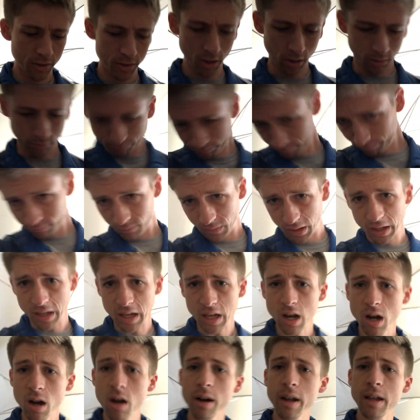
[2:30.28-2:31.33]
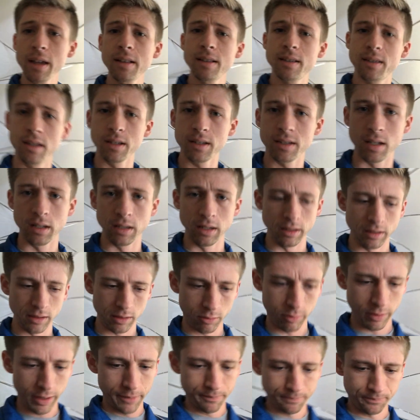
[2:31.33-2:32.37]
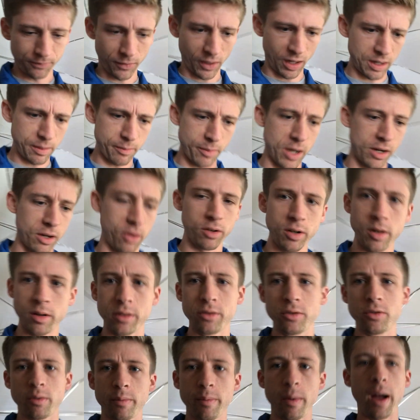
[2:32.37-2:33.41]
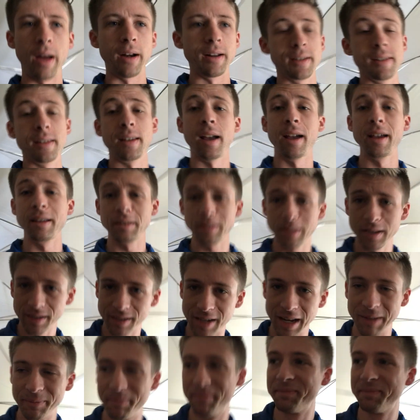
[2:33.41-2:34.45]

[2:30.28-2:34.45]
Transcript: So here is the soliloquy, and I'm not going to dramatize it.